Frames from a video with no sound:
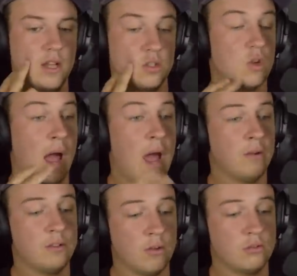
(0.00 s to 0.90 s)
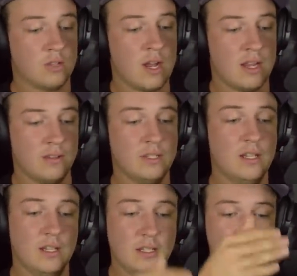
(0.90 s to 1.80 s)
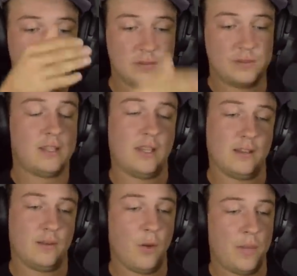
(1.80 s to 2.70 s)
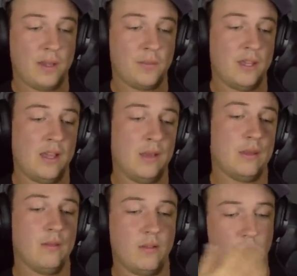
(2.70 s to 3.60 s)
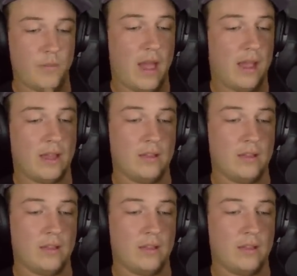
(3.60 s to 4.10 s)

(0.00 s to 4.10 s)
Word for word: So I would go drive, fucking go pick up Keith, come back.